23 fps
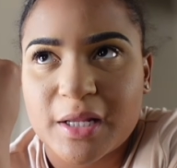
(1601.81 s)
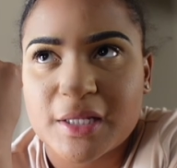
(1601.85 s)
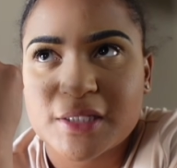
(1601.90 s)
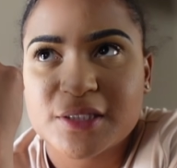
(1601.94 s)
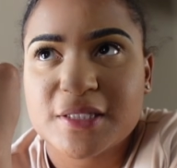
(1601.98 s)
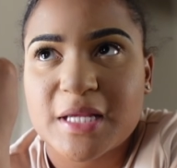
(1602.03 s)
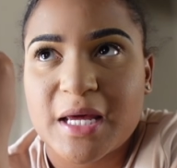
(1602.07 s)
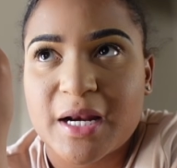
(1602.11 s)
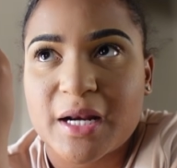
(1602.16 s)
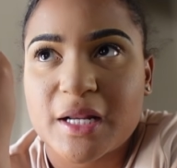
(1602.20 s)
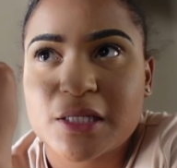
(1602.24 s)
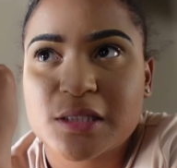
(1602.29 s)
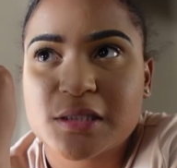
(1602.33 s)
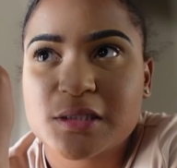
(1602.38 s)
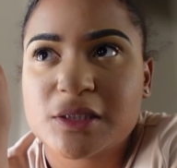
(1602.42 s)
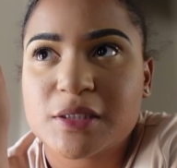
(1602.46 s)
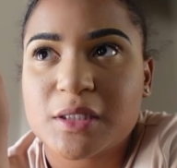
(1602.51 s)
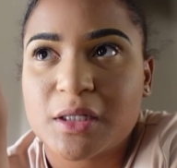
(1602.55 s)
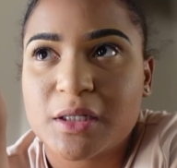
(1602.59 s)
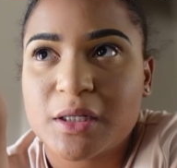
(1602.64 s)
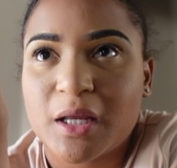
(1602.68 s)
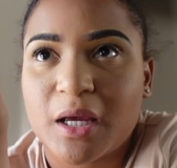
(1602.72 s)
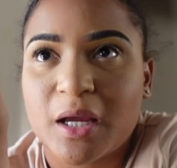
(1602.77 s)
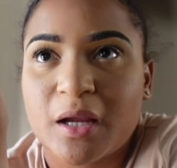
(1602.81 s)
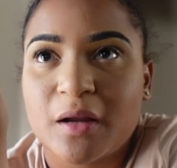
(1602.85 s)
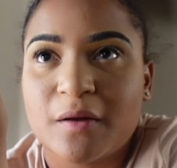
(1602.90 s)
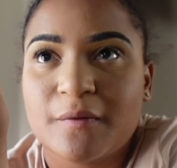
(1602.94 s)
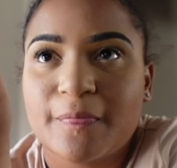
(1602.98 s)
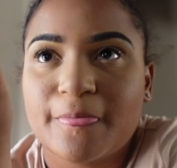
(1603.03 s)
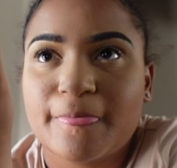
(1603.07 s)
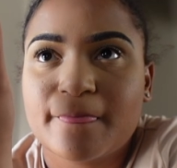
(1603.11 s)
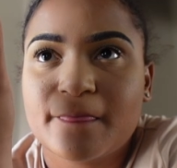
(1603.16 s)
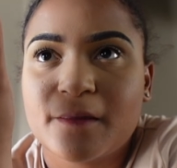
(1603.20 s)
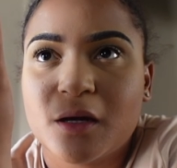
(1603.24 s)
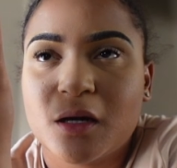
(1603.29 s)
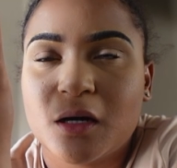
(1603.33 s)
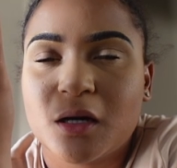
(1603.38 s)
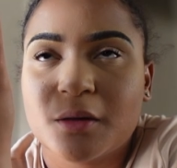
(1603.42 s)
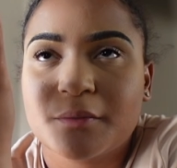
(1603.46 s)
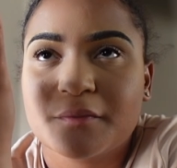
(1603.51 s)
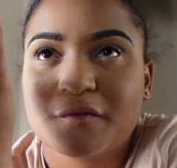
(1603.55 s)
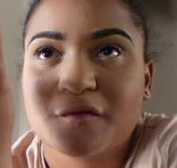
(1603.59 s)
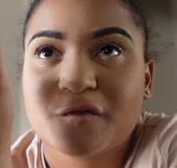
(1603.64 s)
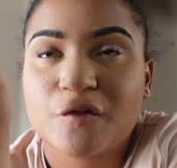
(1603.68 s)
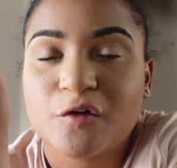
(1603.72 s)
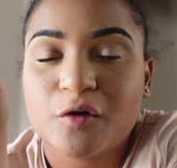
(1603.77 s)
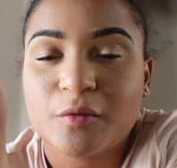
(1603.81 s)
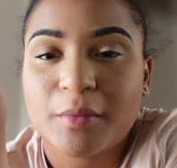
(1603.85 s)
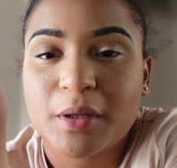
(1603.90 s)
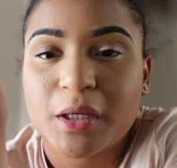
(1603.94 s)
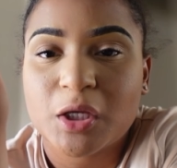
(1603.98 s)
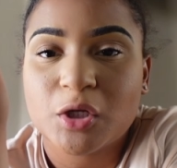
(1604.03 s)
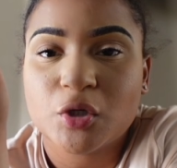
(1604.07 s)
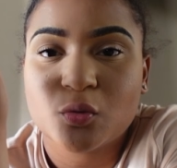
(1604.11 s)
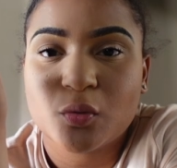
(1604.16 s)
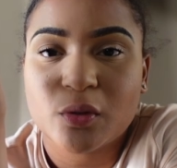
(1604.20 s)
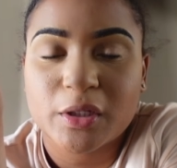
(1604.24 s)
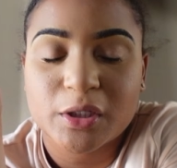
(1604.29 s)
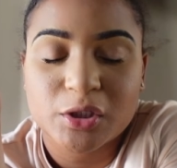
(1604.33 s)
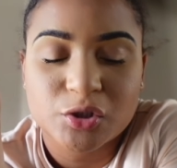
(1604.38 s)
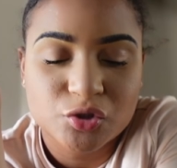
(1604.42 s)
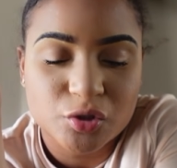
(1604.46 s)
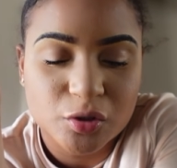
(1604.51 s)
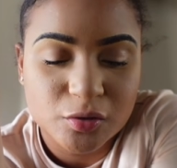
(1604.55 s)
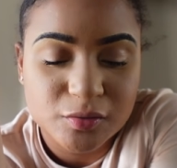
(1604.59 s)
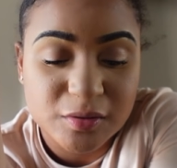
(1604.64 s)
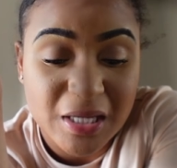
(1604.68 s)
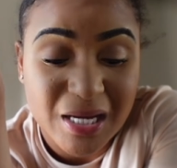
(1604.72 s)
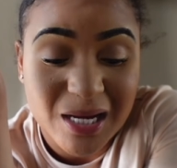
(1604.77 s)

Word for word: Saturday, Sunday, filming and doing intros.